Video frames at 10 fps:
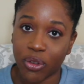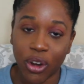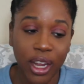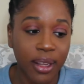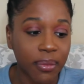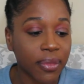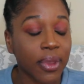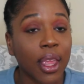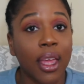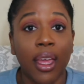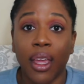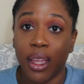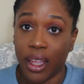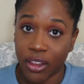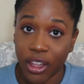go try it.
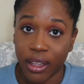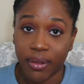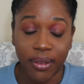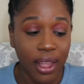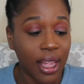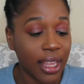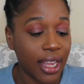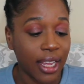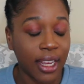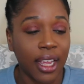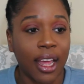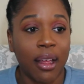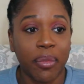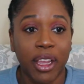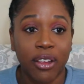It's good. I like it.
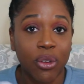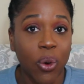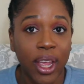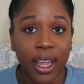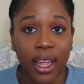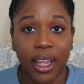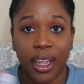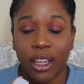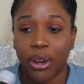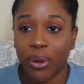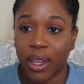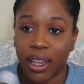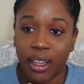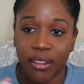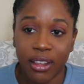It is quick, you know,
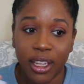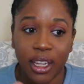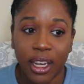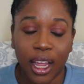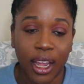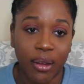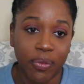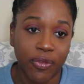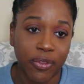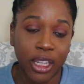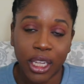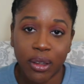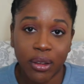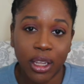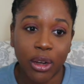and easy, and I
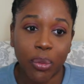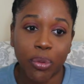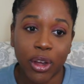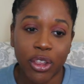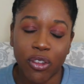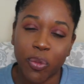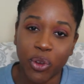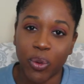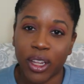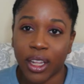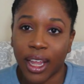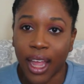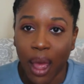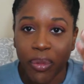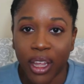clean, you know, brushes between
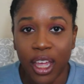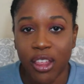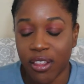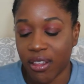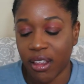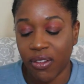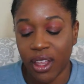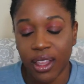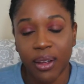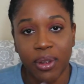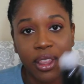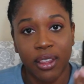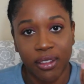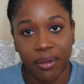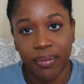like applications and stuff like that with
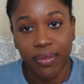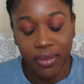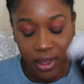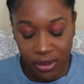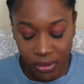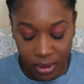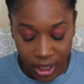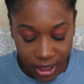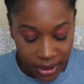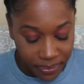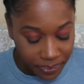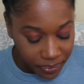this. This is really good.